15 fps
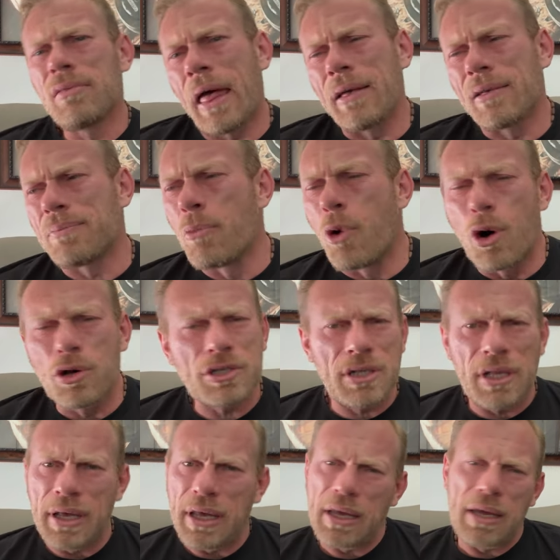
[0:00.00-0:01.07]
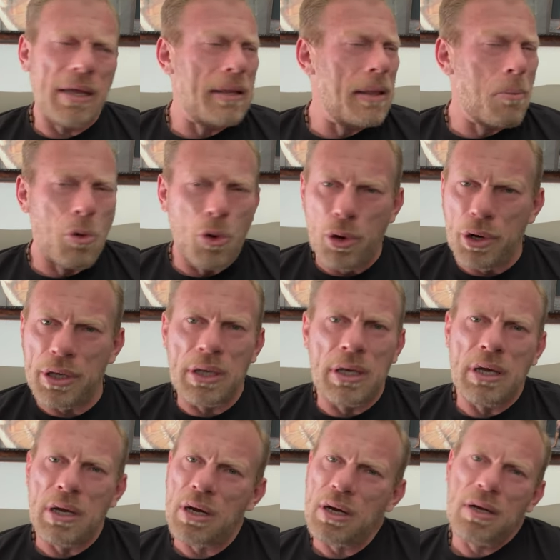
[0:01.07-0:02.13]
sometimes? Like mostly in the
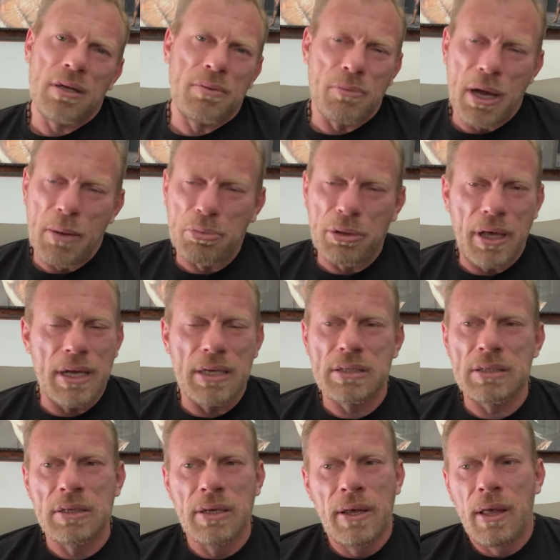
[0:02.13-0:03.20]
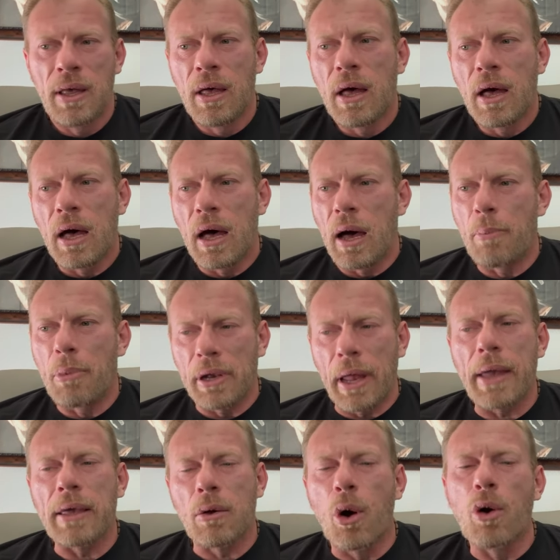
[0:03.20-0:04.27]
morning here at my place.
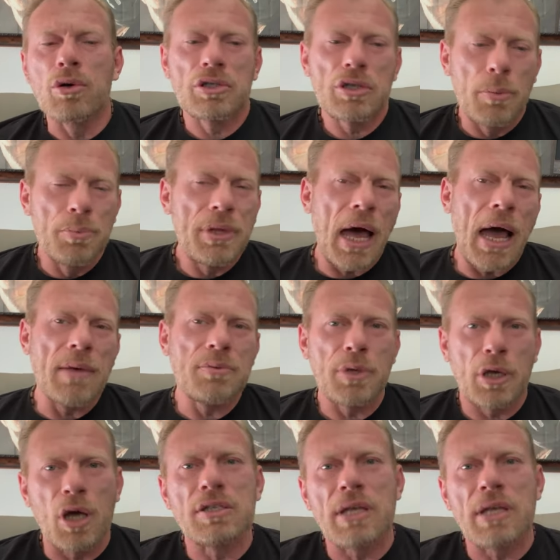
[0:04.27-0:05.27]
But I go sometimes